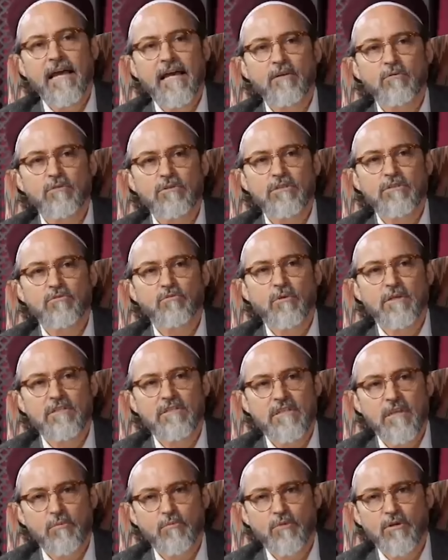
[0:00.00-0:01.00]
language is what
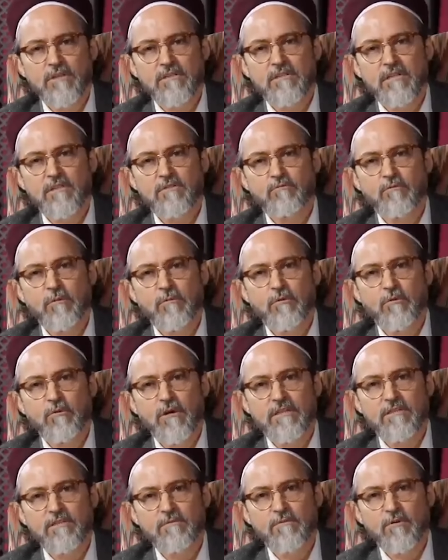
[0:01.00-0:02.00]
separates us from the
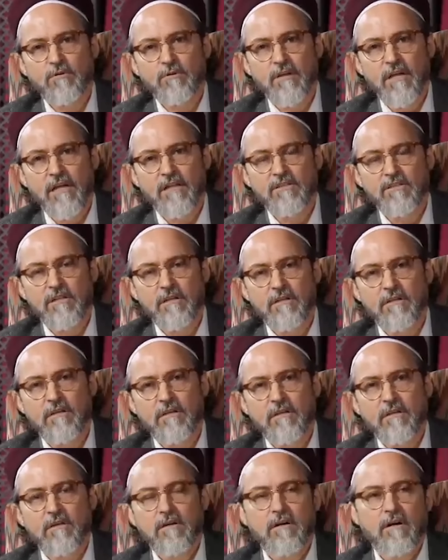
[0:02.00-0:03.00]
rest of creation.
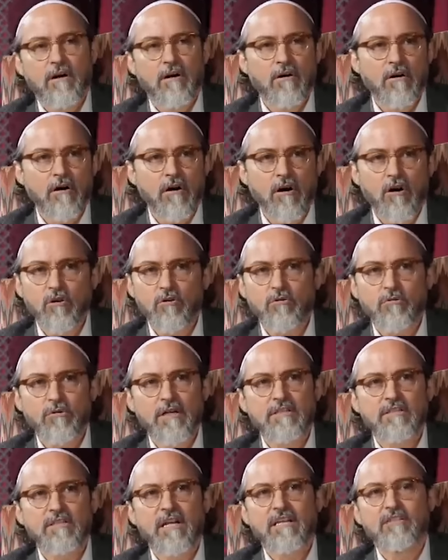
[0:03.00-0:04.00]
All
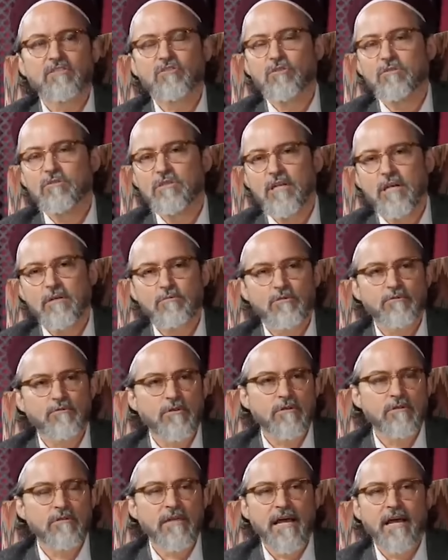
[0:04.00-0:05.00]
creation has certain types of
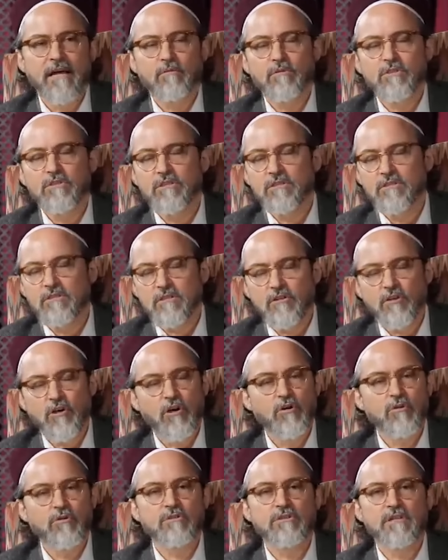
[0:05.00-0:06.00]
languages and
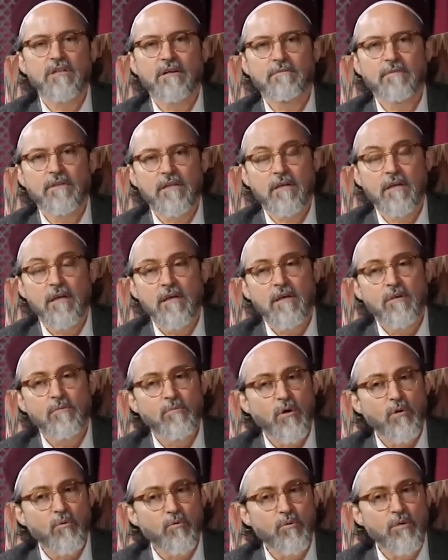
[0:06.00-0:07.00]
codes and everything,
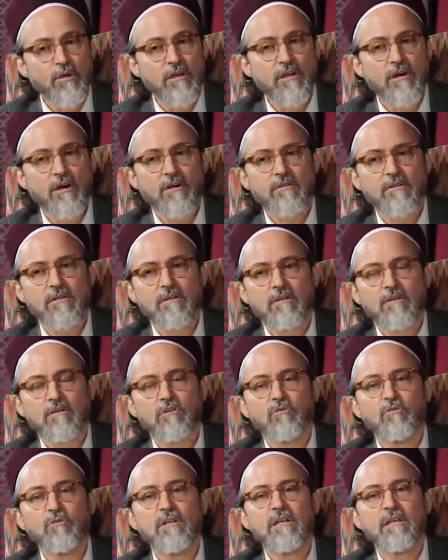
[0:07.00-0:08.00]
but we are the
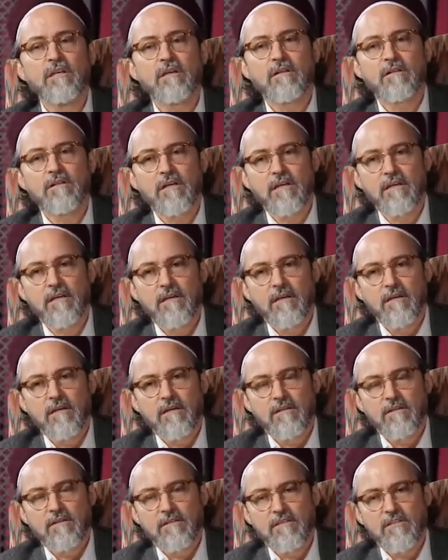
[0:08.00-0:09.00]
uniquely
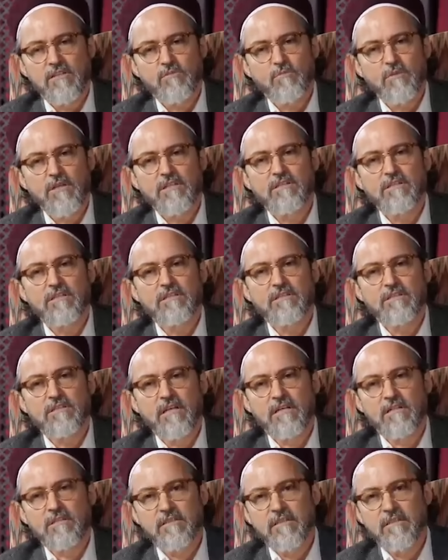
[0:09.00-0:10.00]
this species
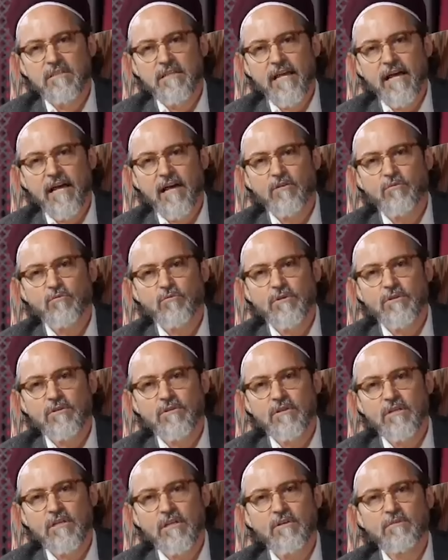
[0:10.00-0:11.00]
that is endowed with
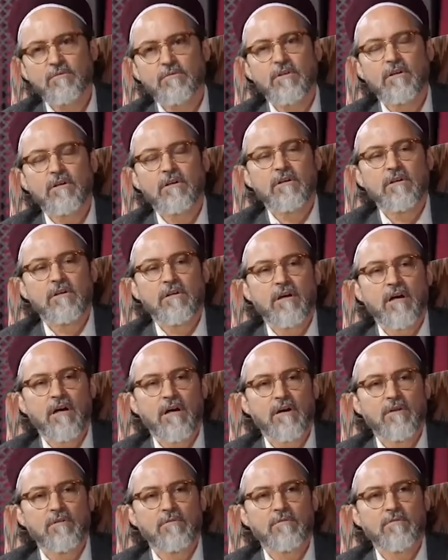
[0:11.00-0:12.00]
the gift
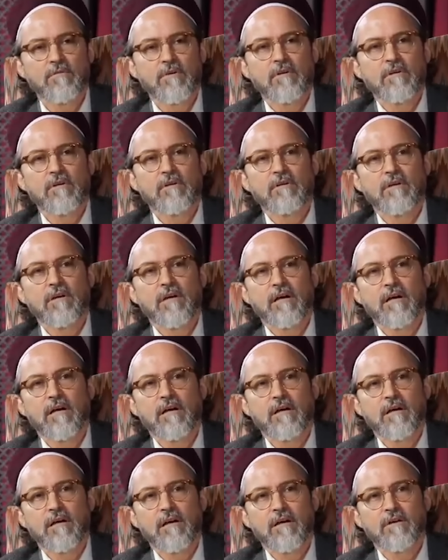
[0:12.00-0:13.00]
of
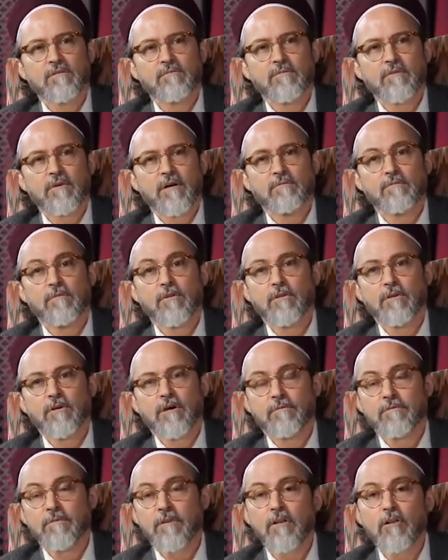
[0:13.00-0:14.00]

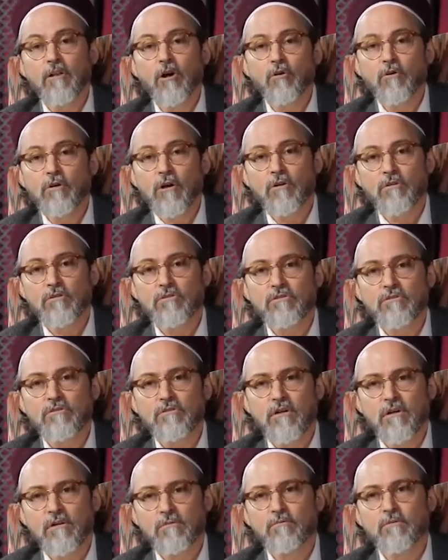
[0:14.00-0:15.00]
the logos,
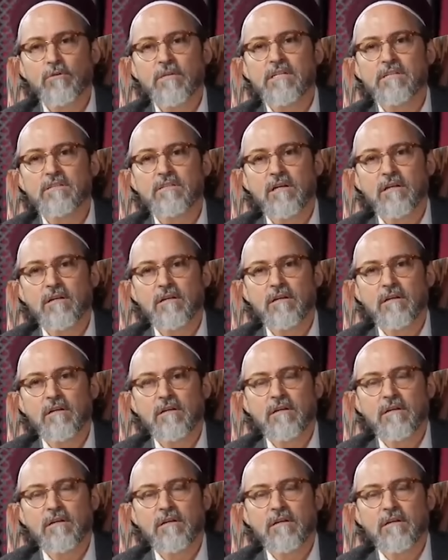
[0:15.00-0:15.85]
of reason.